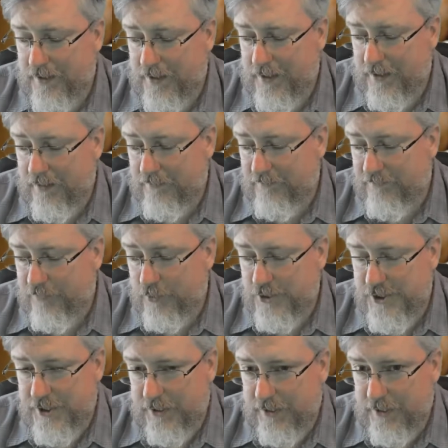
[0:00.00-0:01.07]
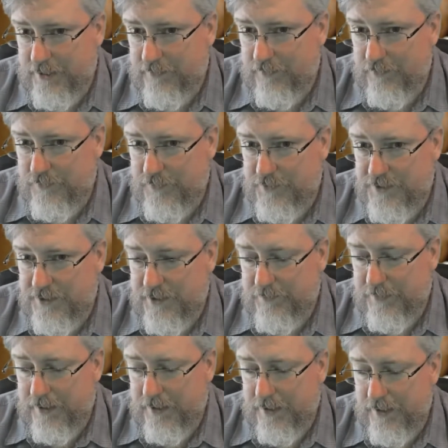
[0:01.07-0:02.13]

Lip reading: and unfortunately, due to some